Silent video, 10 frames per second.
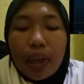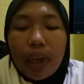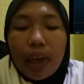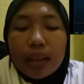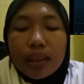
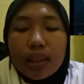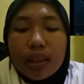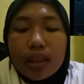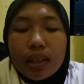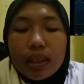And
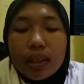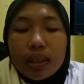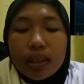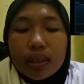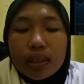
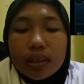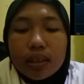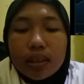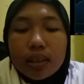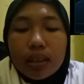their
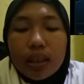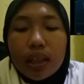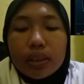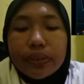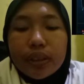
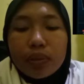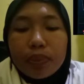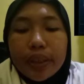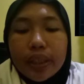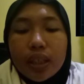
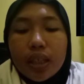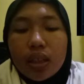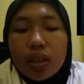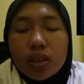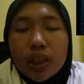insurance bin in
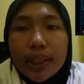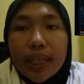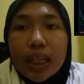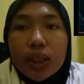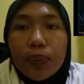the quality
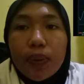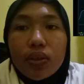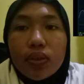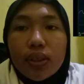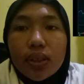and
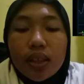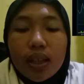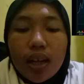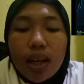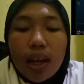spread store.
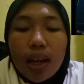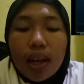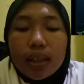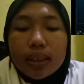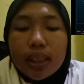
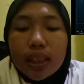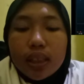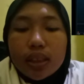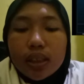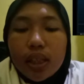And
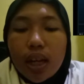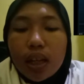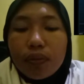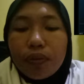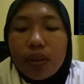their
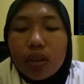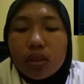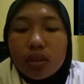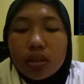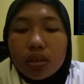CM
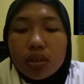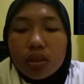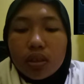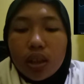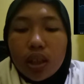
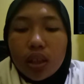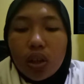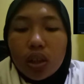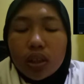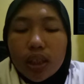folder and
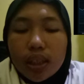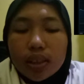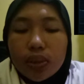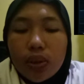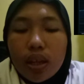
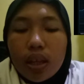holdings.